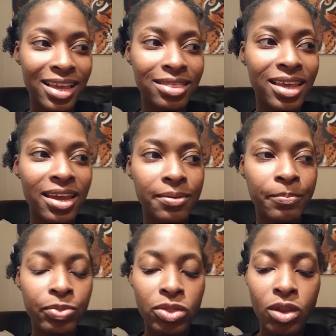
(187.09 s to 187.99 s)
And
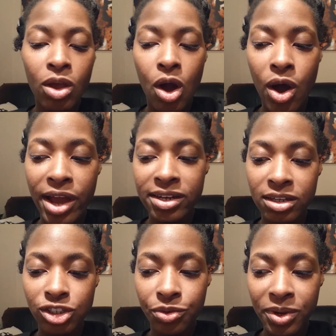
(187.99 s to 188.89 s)
then on
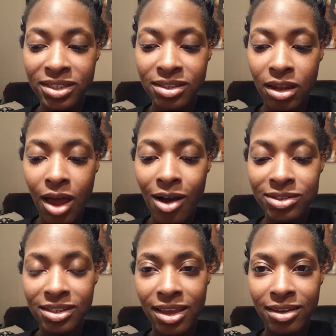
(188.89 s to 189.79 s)
Teresa
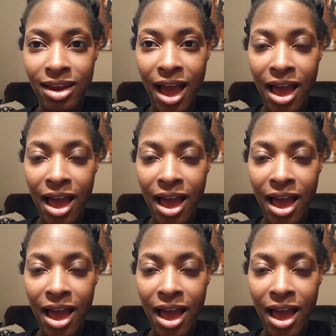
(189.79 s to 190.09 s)
Lawson,